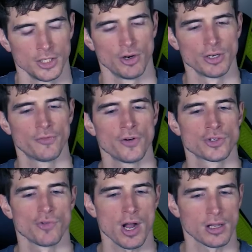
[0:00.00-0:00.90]
You're on your
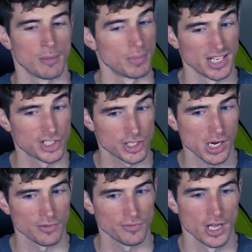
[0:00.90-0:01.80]
first rock climb, but it's
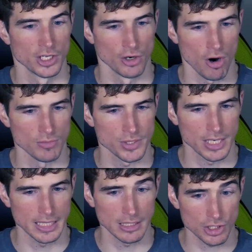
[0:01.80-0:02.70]
tough. Your arms are
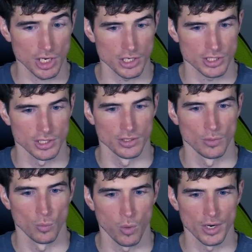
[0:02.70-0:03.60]
getting exhausted.
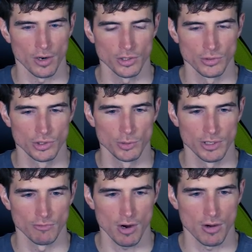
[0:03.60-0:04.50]
What are you
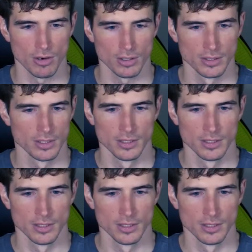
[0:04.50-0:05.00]
doing wrong?